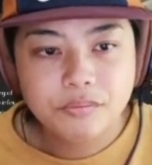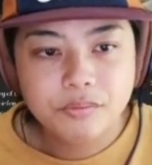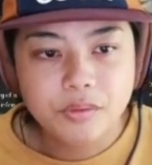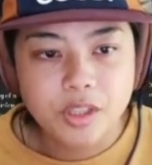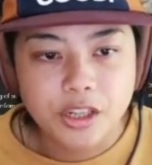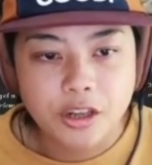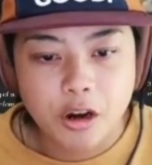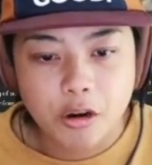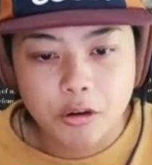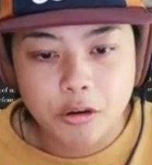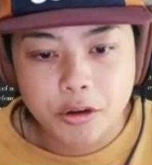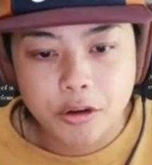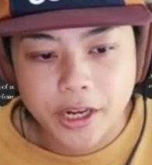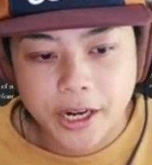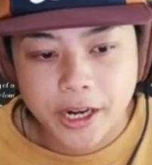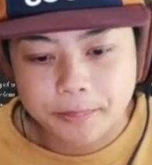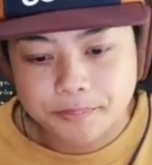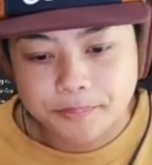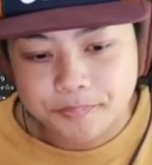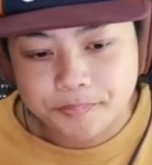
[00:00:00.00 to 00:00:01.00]
Okay.
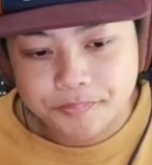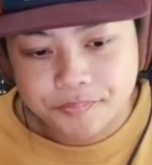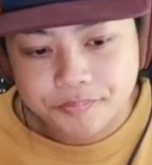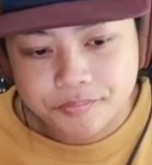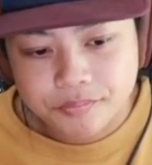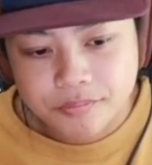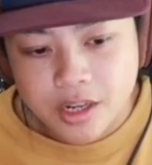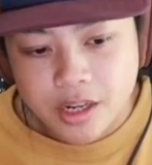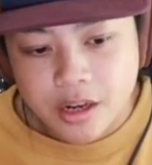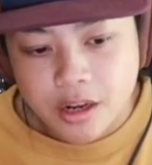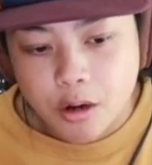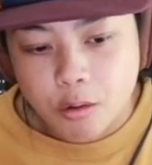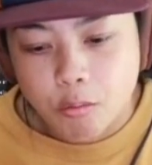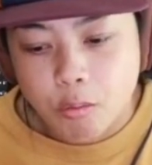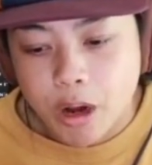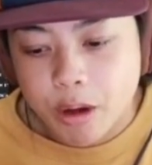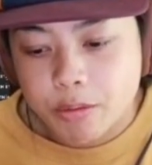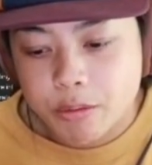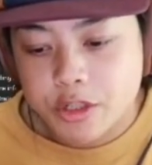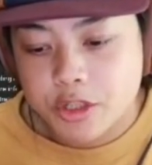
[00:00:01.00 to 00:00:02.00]

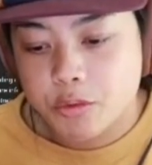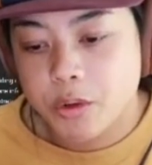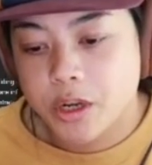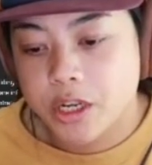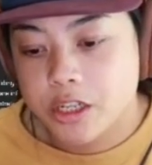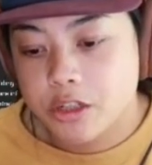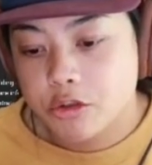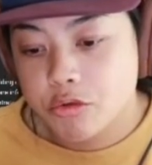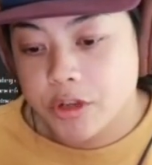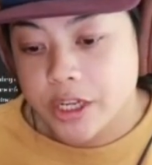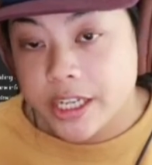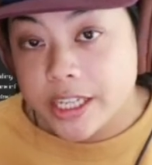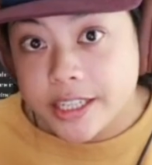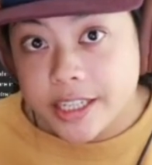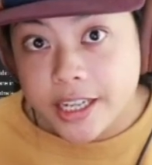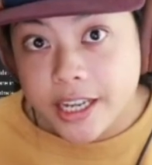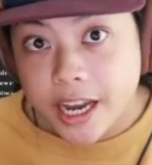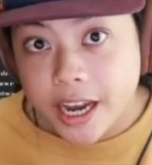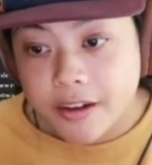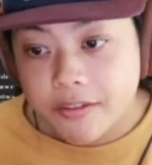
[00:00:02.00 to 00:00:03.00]
Why would you want to drink
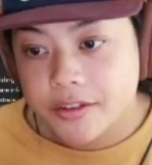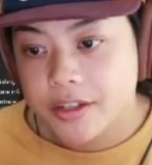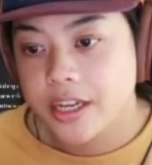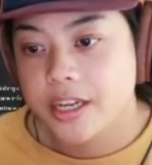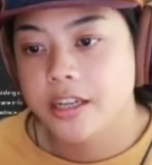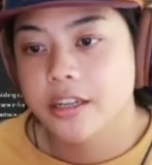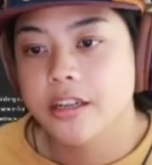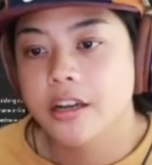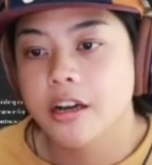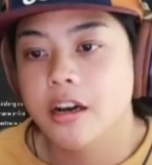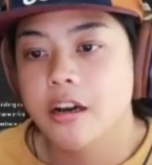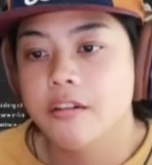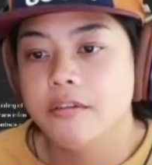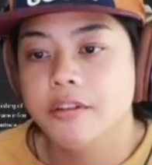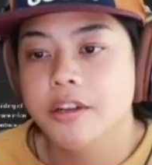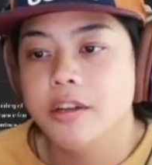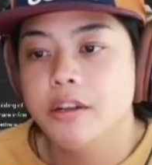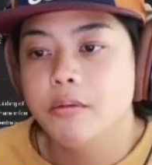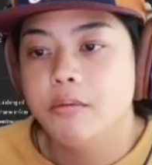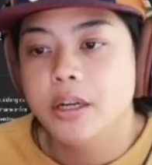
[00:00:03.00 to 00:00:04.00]
decaffeinated
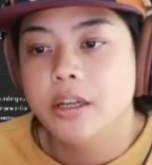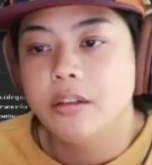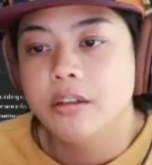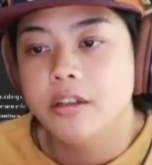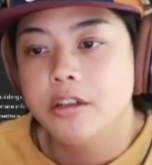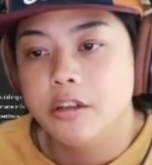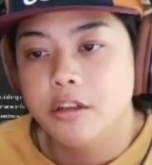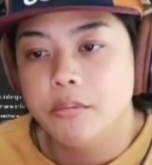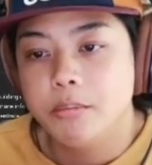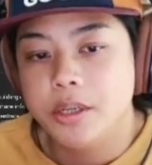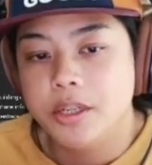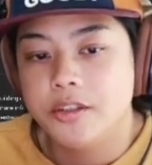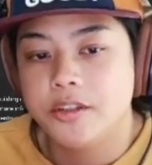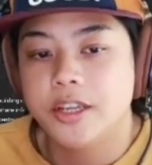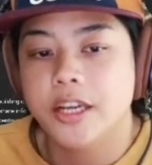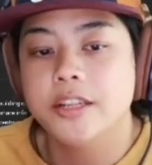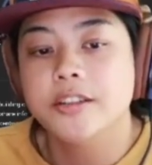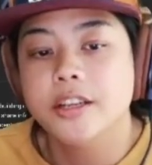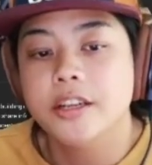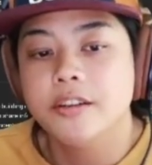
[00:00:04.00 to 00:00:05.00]
coffee? Well, could be
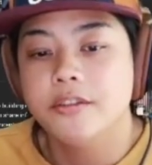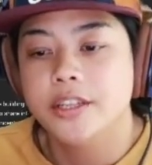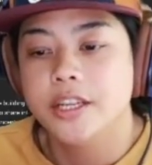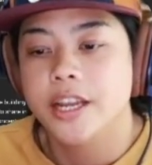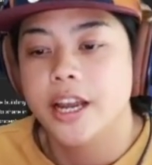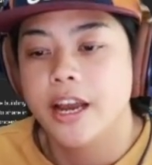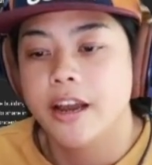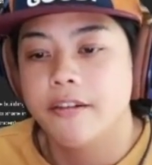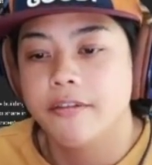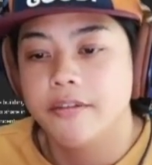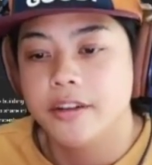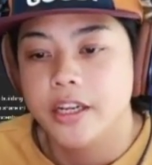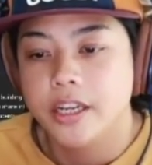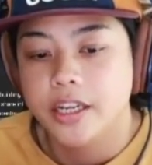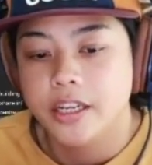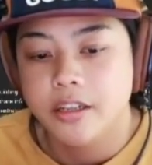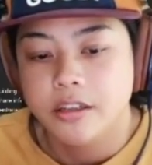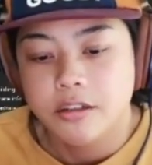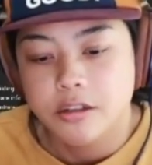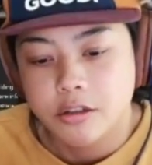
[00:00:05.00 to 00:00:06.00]
sensitive to
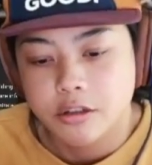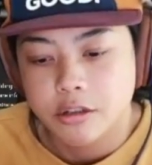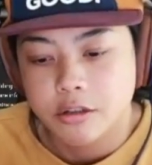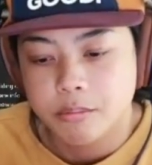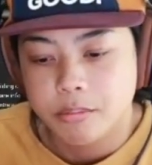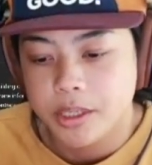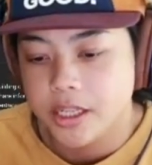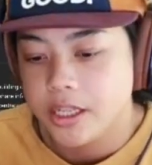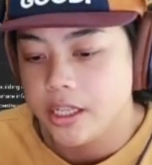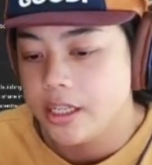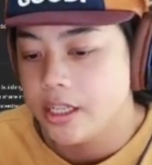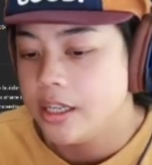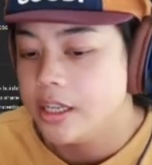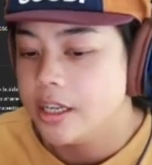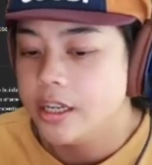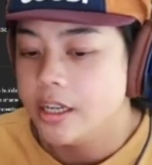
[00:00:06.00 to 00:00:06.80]
caffeine, could be